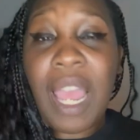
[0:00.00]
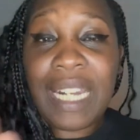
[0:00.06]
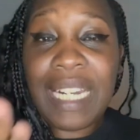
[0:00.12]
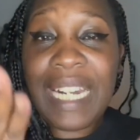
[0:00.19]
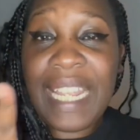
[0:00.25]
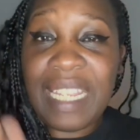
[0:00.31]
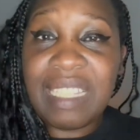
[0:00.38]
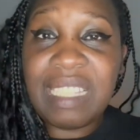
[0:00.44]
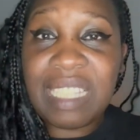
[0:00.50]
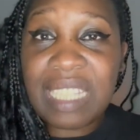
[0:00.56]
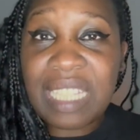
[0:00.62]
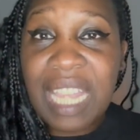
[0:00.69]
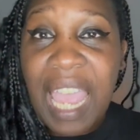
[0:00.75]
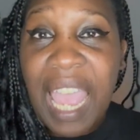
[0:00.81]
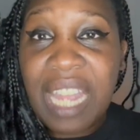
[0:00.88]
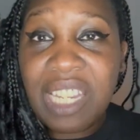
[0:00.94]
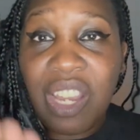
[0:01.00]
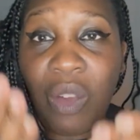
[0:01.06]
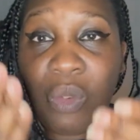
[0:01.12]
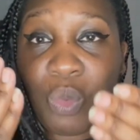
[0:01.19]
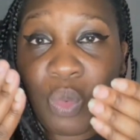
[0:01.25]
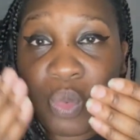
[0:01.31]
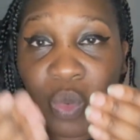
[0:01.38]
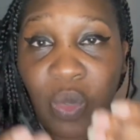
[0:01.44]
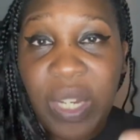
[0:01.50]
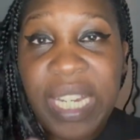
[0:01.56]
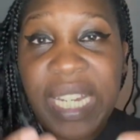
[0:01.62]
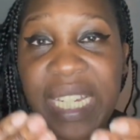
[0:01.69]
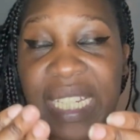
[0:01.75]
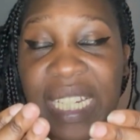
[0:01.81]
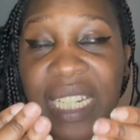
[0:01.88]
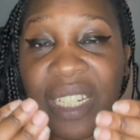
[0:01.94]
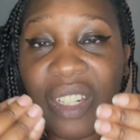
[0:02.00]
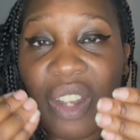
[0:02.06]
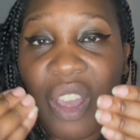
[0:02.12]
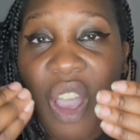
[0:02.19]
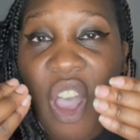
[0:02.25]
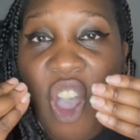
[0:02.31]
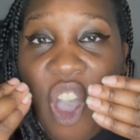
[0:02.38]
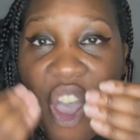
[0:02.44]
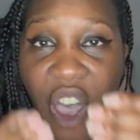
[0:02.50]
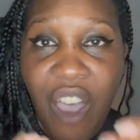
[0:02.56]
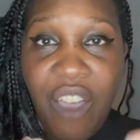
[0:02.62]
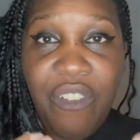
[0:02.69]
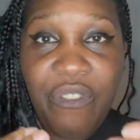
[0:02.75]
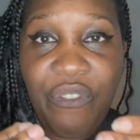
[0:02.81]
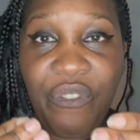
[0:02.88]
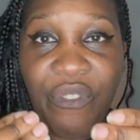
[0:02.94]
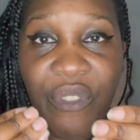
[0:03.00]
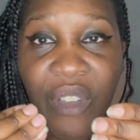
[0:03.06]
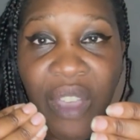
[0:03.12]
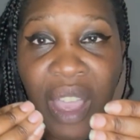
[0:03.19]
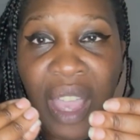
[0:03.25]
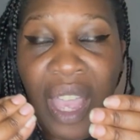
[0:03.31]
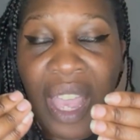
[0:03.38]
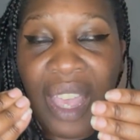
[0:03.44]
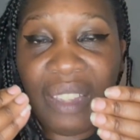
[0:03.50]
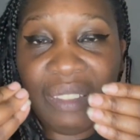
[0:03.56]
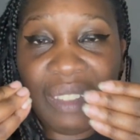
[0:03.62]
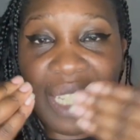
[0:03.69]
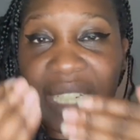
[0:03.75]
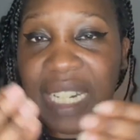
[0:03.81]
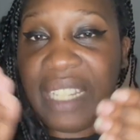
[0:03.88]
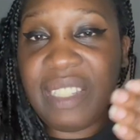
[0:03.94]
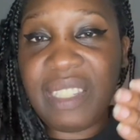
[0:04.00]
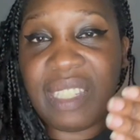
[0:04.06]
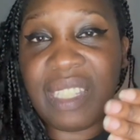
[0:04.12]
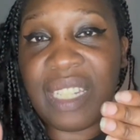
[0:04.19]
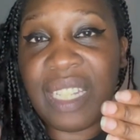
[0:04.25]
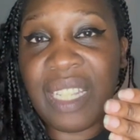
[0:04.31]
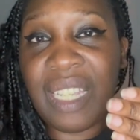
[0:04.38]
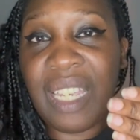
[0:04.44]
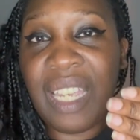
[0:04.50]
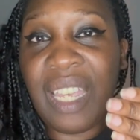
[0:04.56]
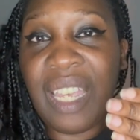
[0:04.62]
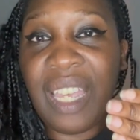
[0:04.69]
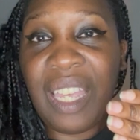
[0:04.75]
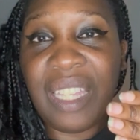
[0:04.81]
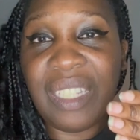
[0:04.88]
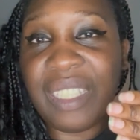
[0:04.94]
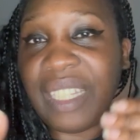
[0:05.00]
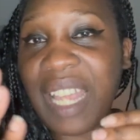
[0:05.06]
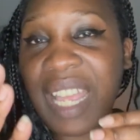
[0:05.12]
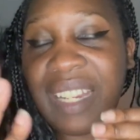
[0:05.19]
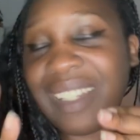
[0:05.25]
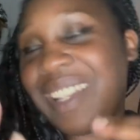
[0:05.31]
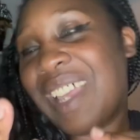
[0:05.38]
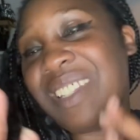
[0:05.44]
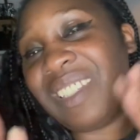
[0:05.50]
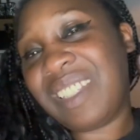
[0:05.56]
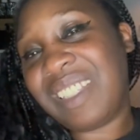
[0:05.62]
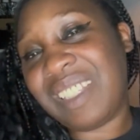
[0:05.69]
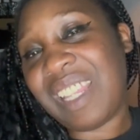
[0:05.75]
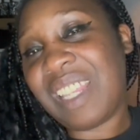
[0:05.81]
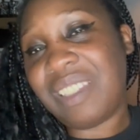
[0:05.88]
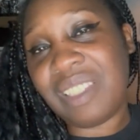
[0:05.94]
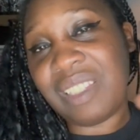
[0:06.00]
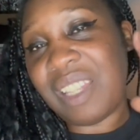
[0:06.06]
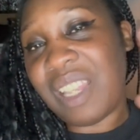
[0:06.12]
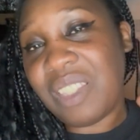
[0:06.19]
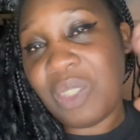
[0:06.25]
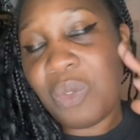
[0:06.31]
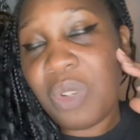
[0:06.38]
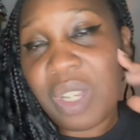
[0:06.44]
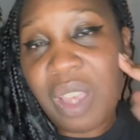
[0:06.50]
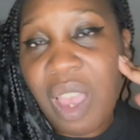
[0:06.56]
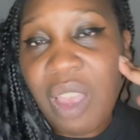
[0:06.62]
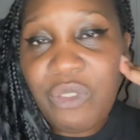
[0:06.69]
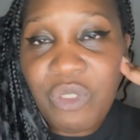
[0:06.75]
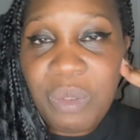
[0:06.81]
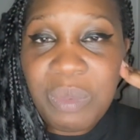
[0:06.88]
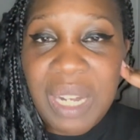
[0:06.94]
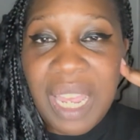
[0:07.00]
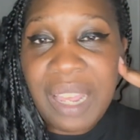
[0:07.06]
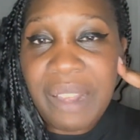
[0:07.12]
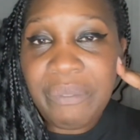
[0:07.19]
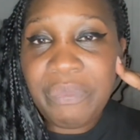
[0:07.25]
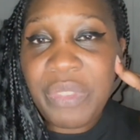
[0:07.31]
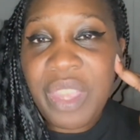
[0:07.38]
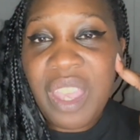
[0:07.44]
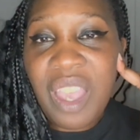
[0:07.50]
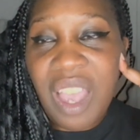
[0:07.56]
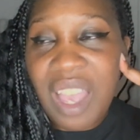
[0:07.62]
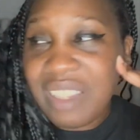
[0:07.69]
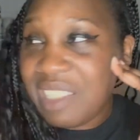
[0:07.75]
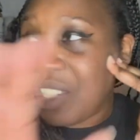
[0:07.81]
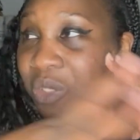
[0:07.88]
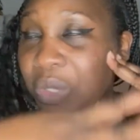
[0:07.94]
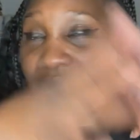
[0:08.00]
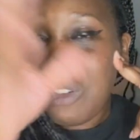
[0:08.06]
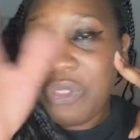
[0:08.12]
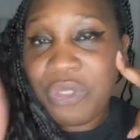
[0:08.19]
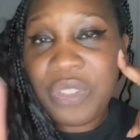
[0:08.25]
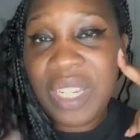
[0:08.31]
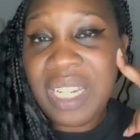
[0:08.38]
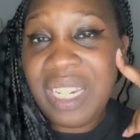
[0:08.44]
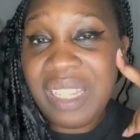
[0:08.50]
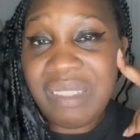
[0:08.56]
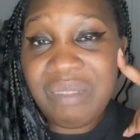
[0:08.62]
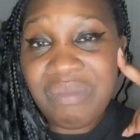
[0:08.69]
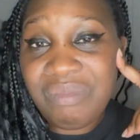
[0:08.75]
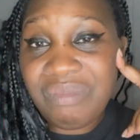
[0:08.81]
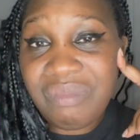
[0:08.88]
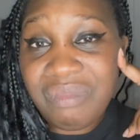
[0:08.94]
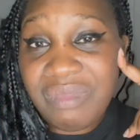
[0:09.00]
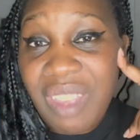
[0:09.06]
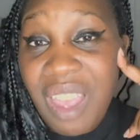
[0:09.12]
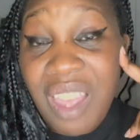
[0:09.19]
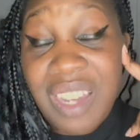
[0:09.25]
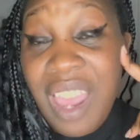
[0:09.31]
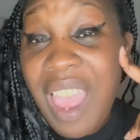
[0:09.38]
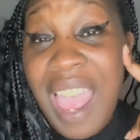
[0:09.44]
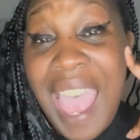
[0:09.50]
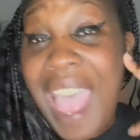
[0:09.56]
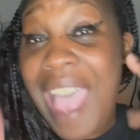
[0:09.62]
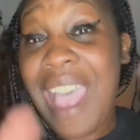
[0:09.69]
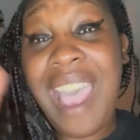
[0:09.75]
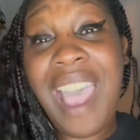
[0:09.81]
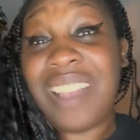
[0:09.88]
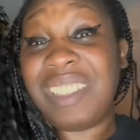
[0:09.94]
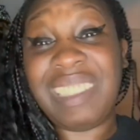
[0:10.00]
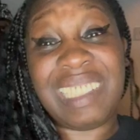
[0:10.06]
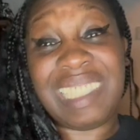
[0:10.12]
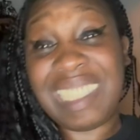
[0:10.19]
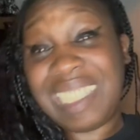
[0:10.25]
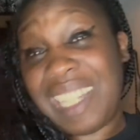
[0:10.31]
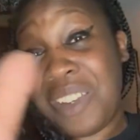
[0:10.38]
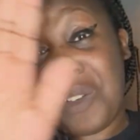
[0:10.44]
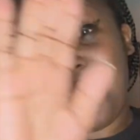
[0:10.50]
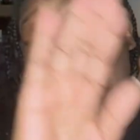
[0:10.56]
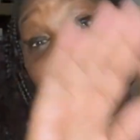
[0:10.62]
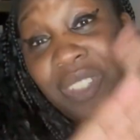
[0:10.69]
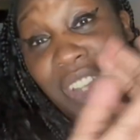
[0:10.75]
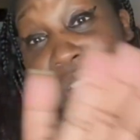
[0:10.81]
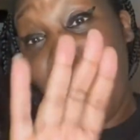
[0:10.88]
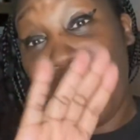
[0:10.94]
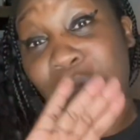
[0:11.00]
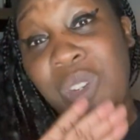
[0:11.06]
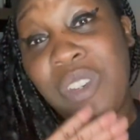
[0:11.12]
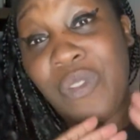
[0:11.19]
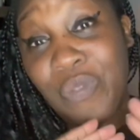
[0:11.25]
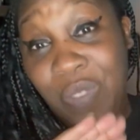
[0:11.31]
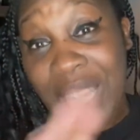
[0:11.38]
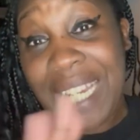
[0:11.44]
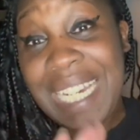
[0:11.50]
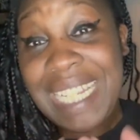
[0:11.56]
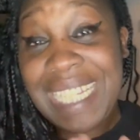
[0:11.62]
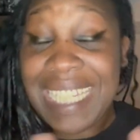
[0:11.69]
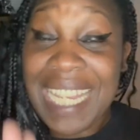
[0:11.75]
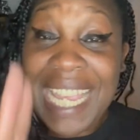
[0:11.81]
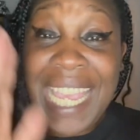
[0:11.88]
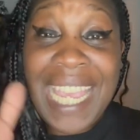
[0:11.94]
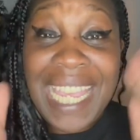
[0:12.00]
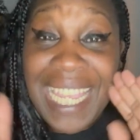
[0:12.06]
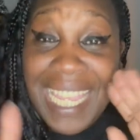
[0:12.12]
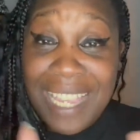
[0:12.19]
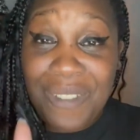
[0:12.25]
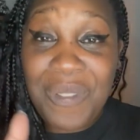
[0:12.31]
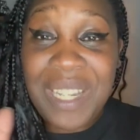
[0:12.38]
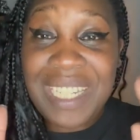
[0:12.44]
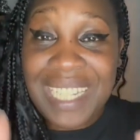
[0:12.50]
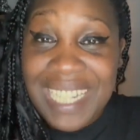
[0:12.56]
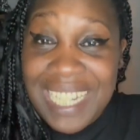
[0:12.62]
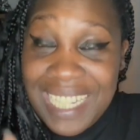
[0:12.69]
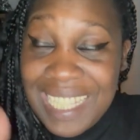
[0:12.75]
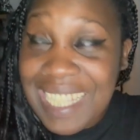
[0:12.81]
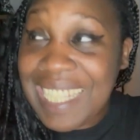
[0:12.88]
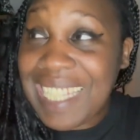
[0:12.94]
a list and you're reading off the list. That's all I got from that. I still don't feel it. I still don't feel it. Even this